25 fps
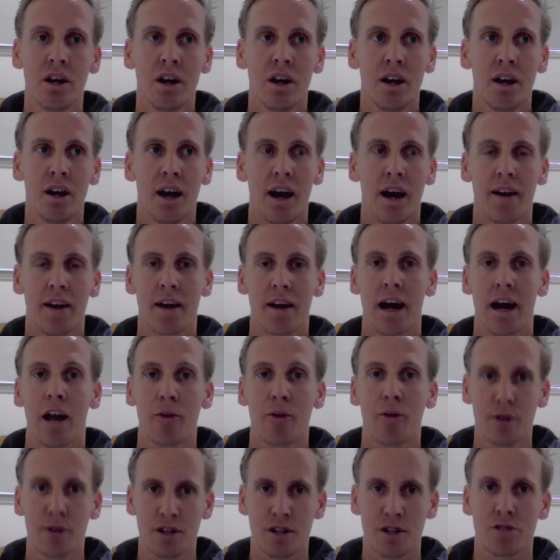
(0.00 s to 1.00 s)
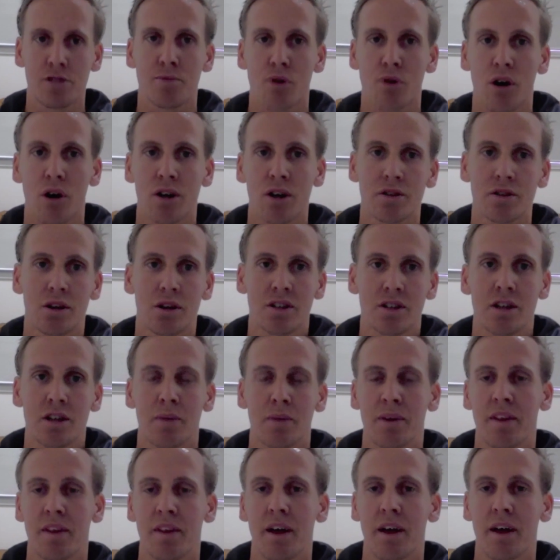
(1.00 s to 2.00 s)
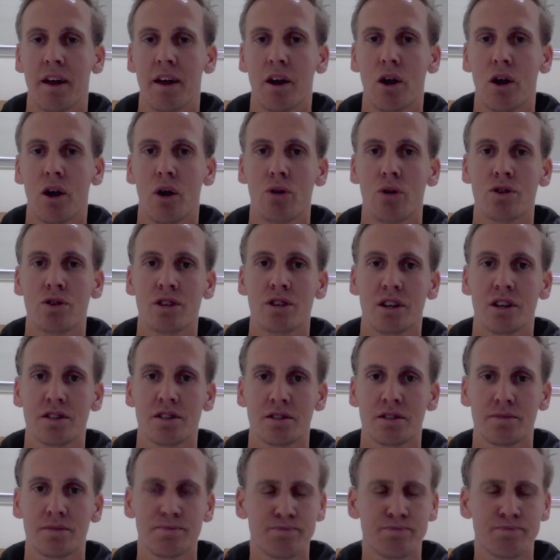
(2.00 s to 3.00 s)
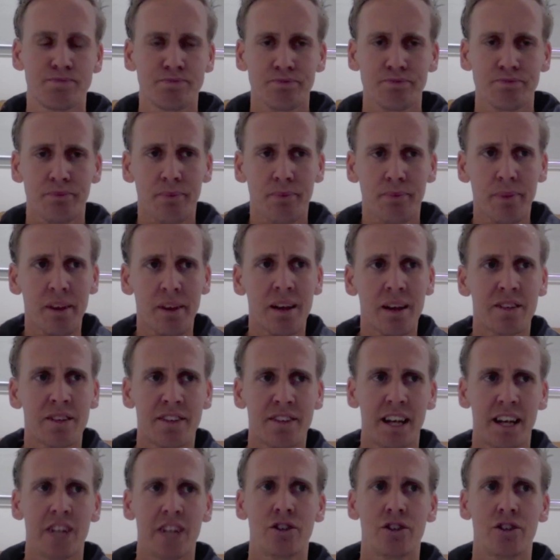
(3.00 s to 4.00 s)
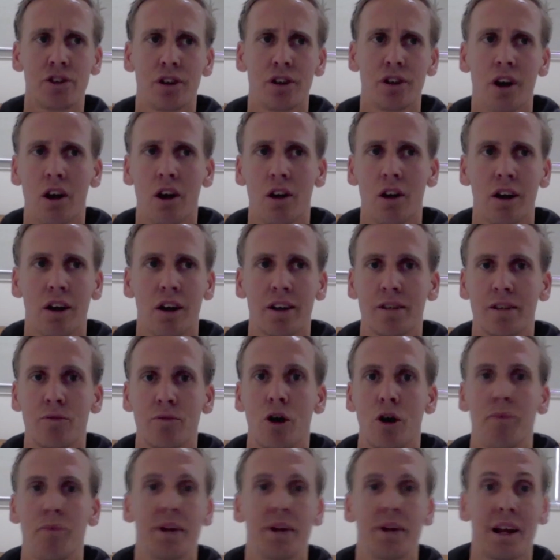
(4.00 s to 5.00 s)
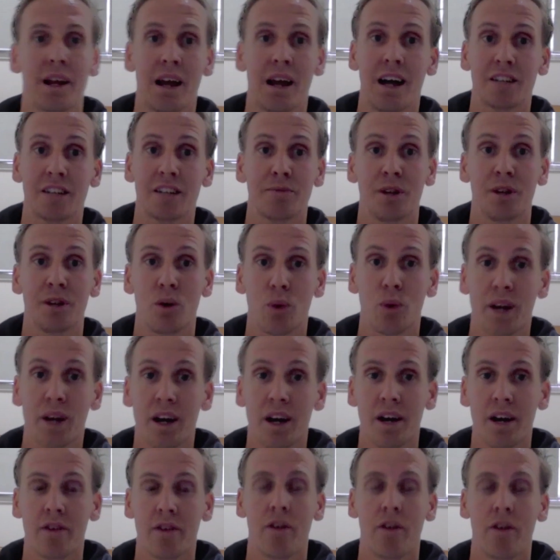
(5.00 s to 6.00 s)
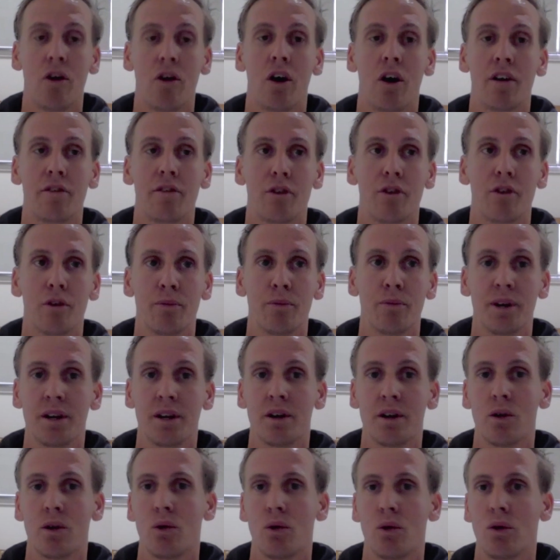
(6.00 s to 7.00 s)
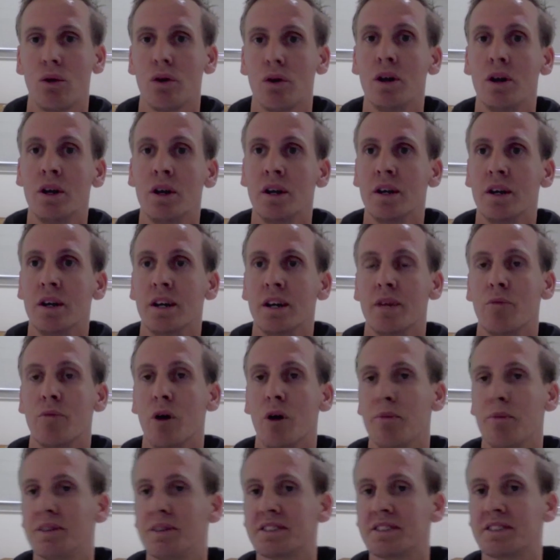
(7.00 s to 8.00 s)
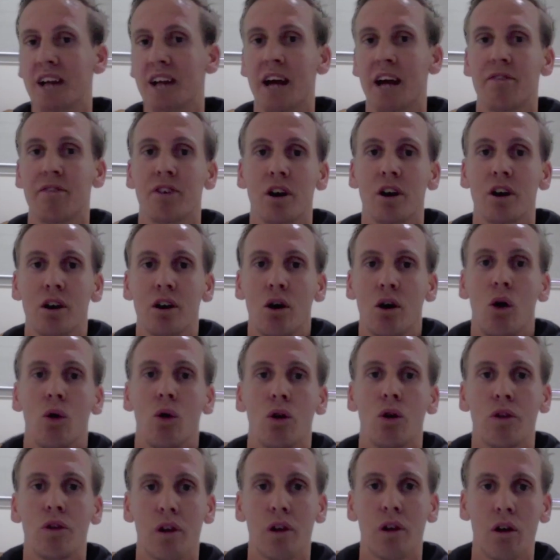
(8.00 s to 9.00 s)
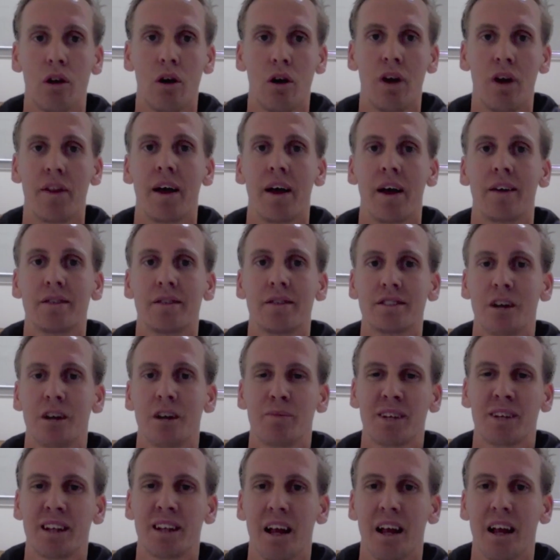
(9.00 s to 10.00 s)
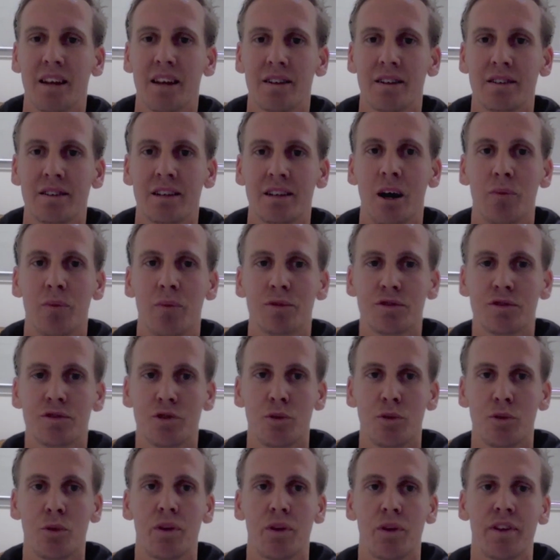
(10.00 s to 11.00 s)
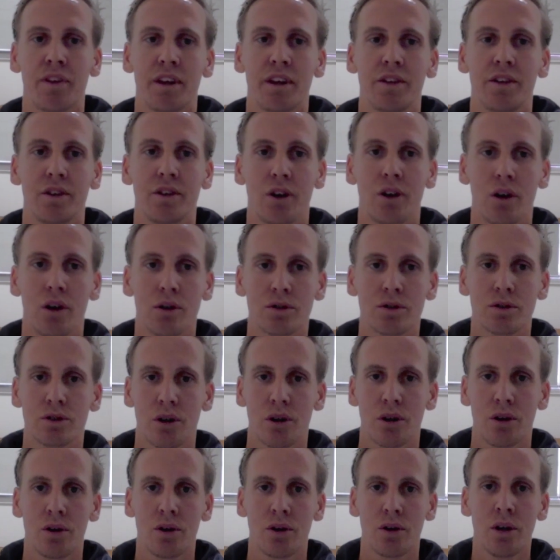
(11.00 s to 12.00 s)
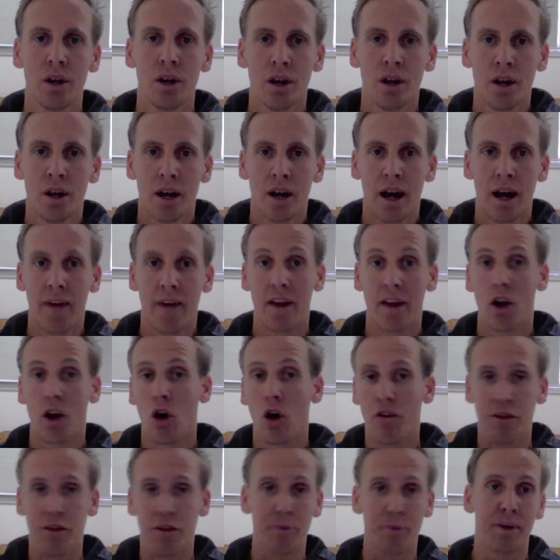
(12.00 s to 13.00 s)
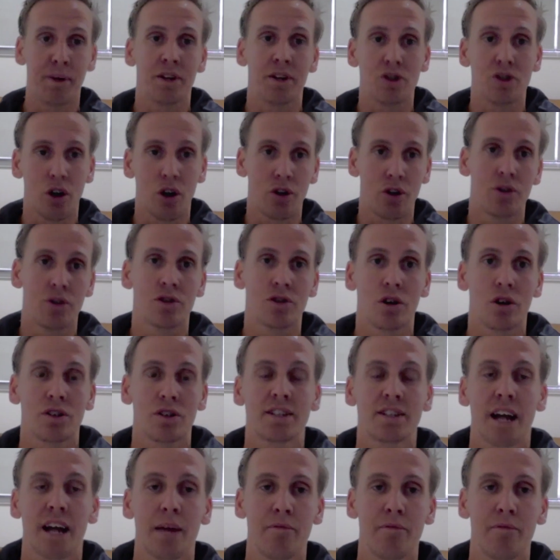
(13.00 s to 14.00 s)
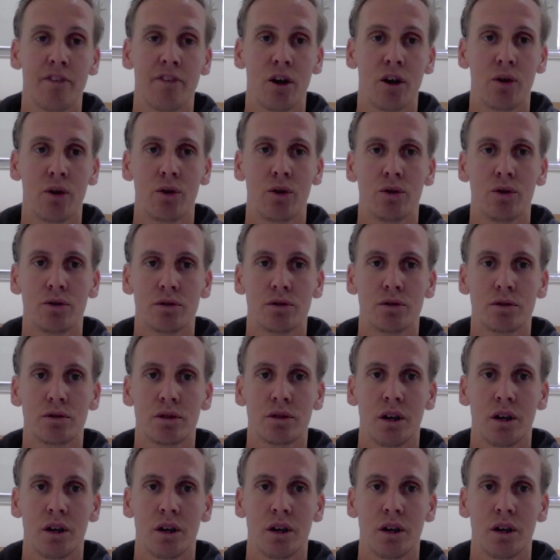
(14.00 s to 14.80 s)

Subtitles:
And the element of surprise, like something that a coach doesn't teach you, you know, like it might be a last-minute winner in the 93rd minute, or it might be saving a goal on the line, that something that comes from within, you know. So, and then off the pitch, I use those same values,